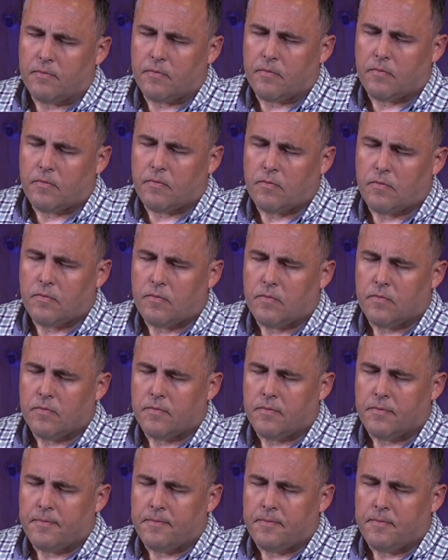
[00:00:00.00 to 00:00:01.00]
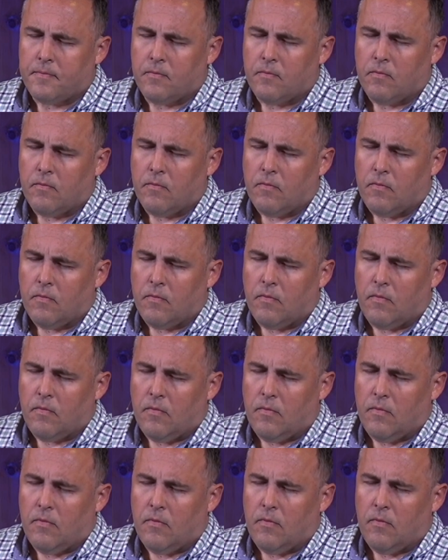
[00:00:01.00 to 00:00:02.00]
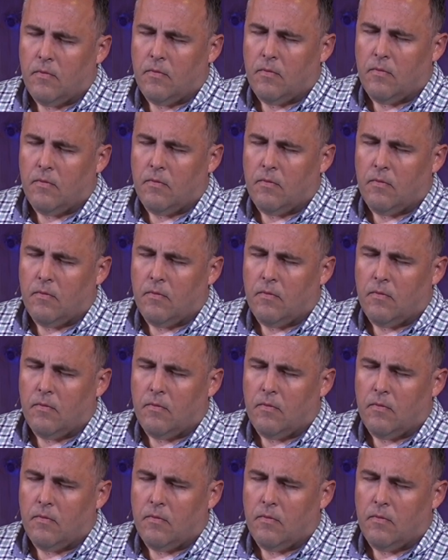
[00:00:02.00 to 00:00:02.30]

[no speech]